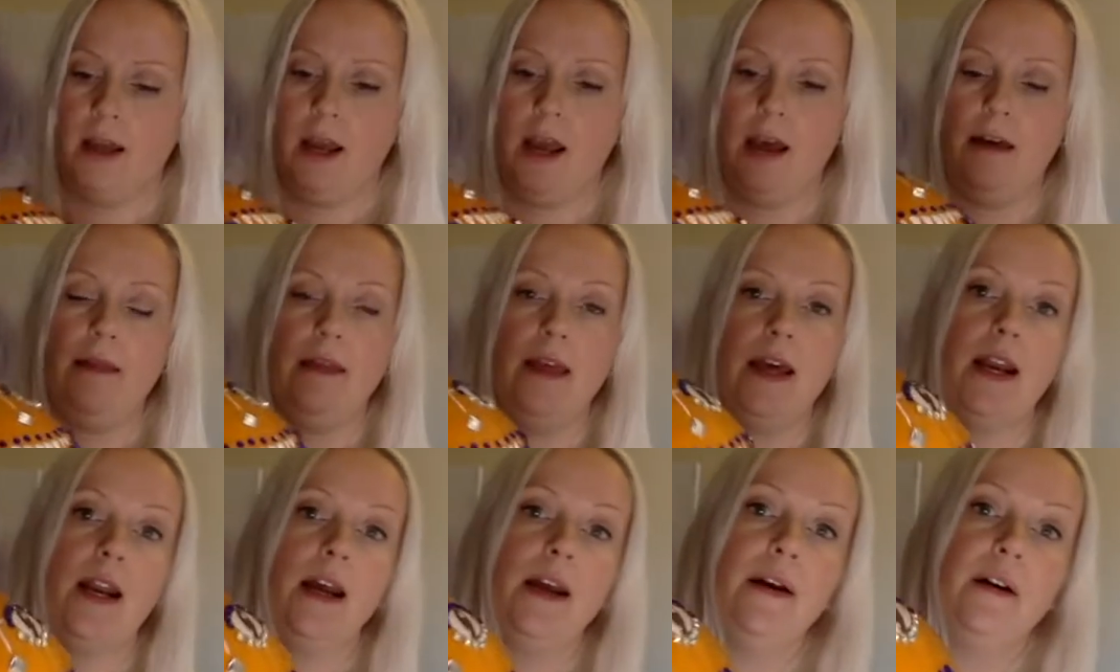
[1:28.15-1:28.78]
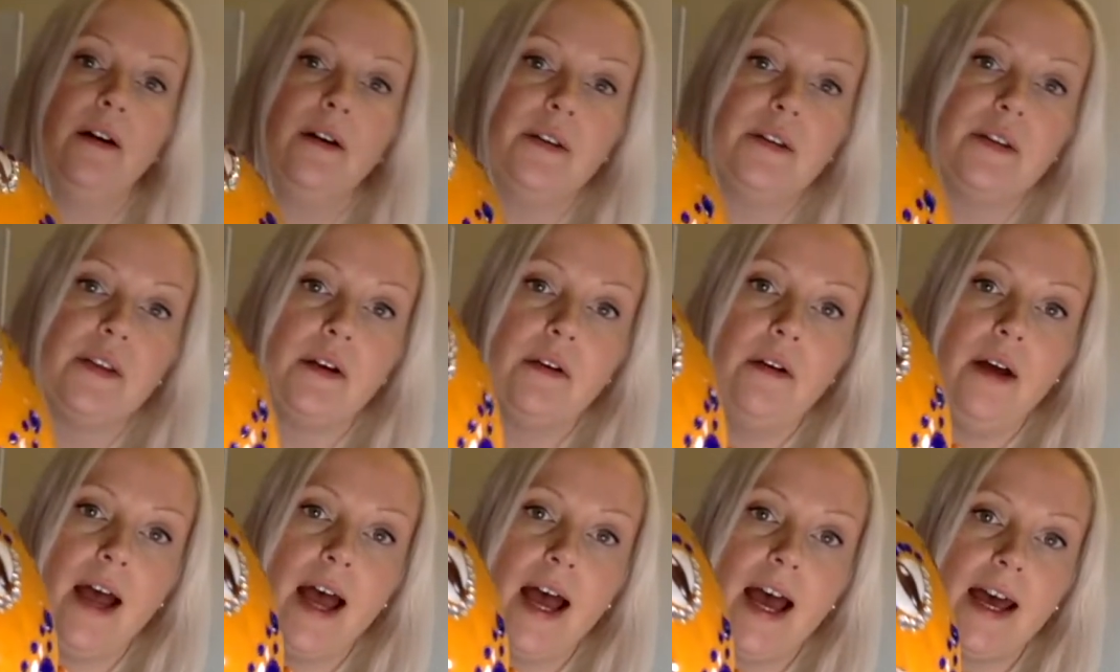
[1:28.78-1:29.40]
And then I
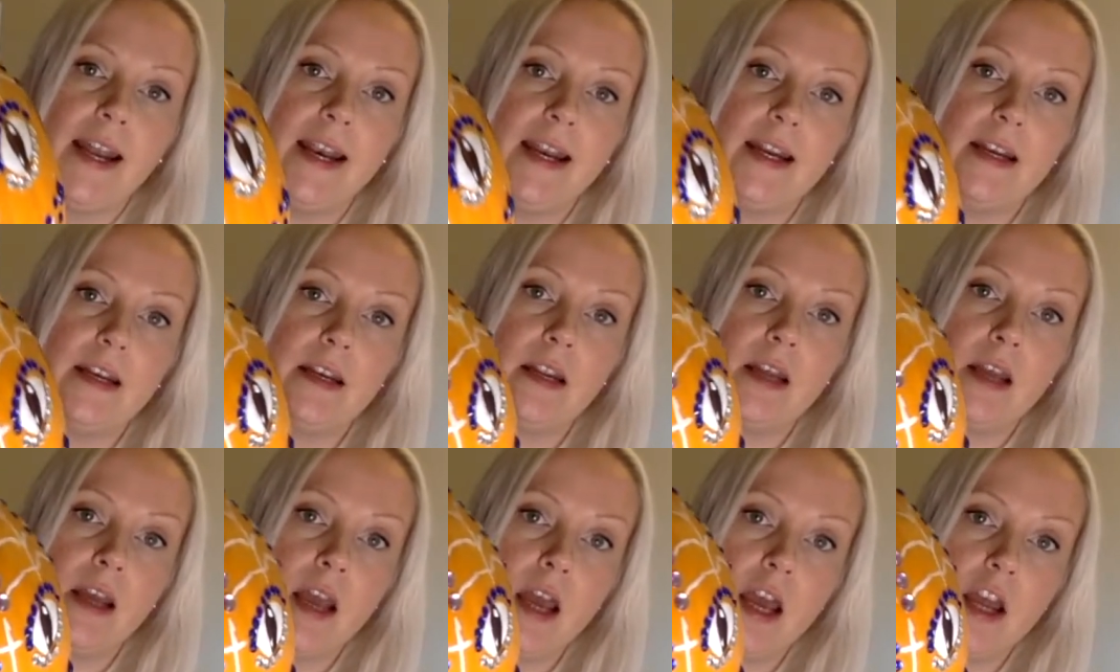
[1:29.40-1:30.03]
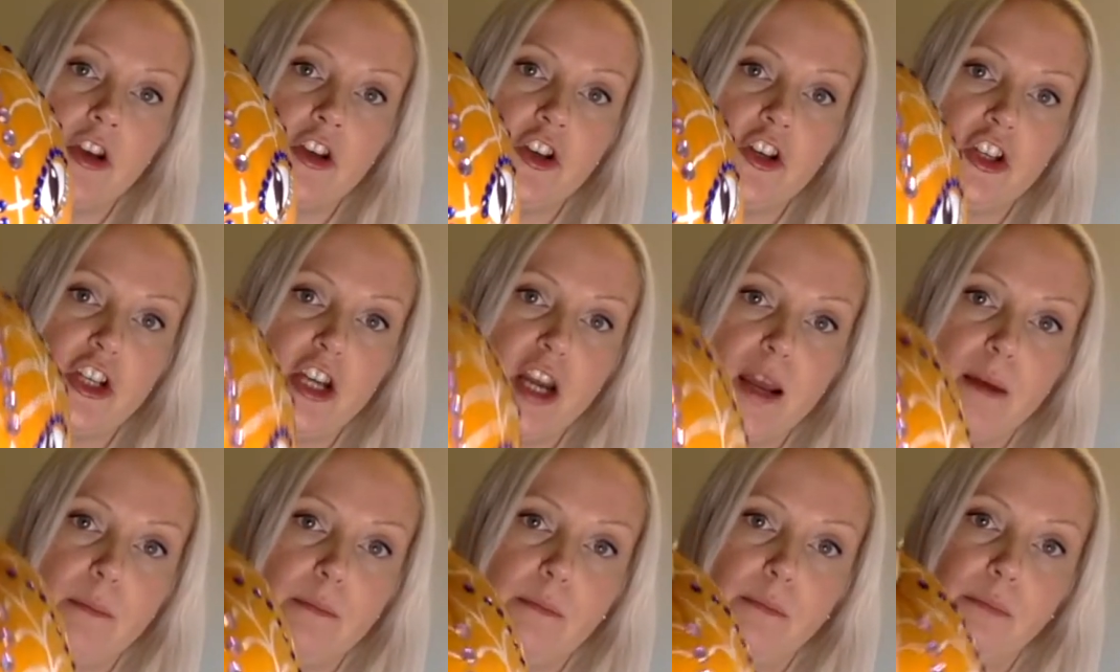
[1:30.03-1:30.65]
also added
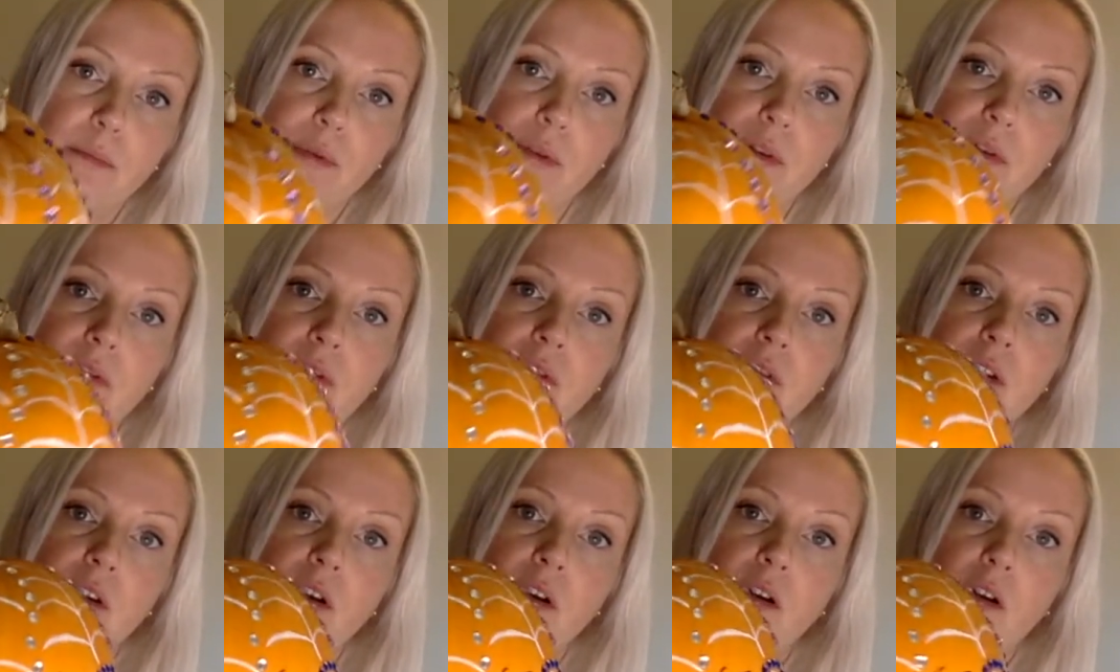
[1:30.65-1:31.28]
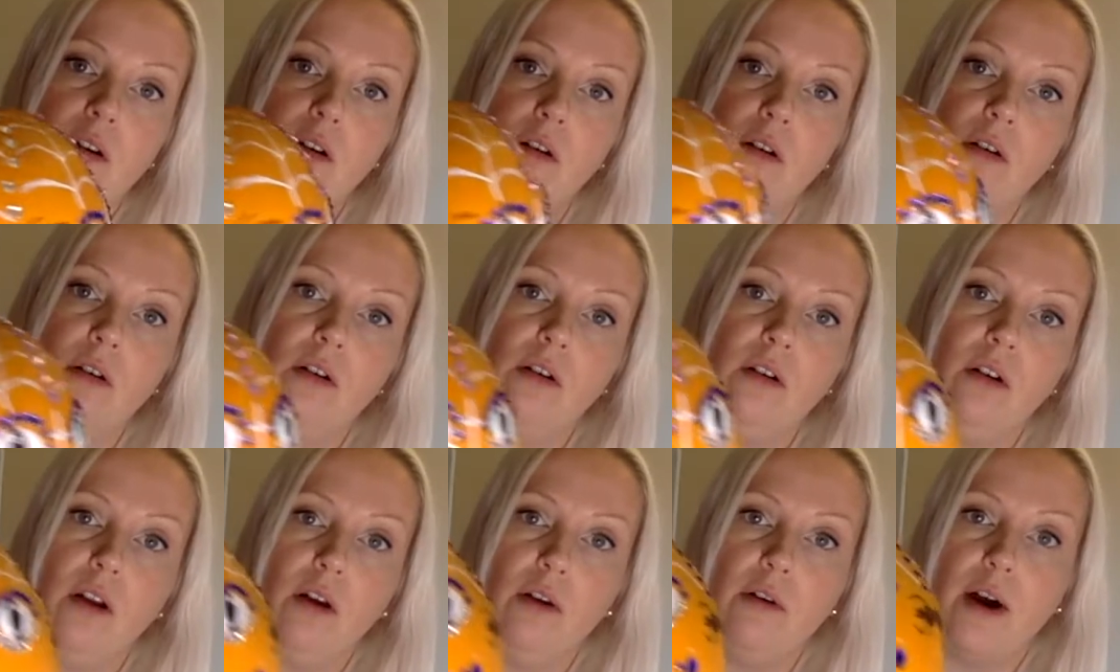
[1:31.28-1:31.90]
gems
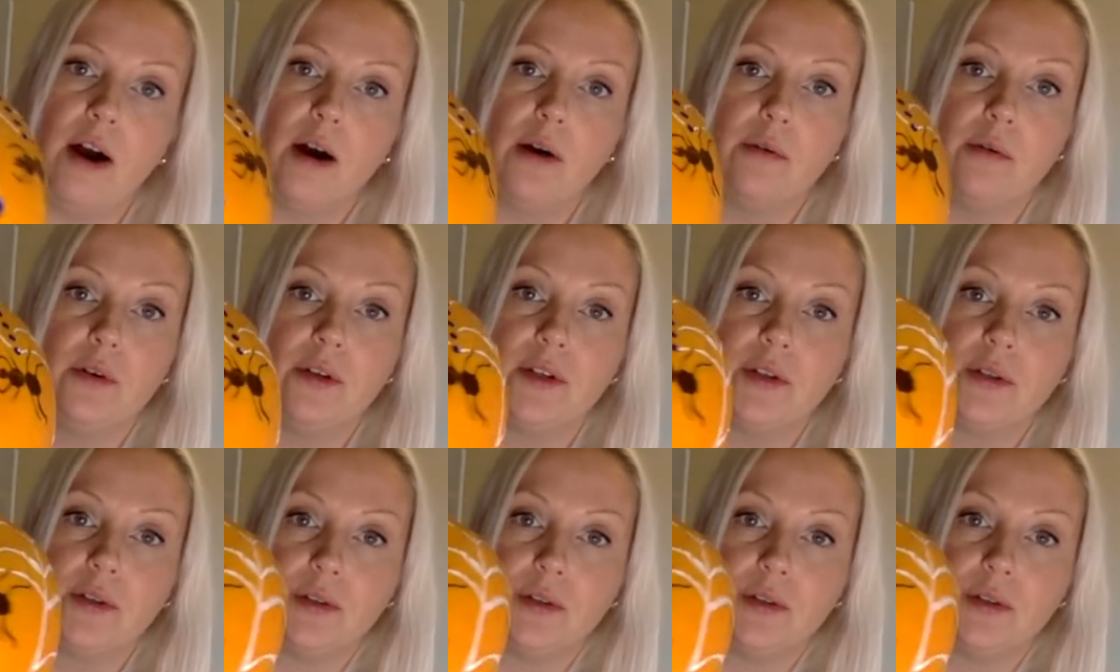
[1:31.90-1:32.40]
all around.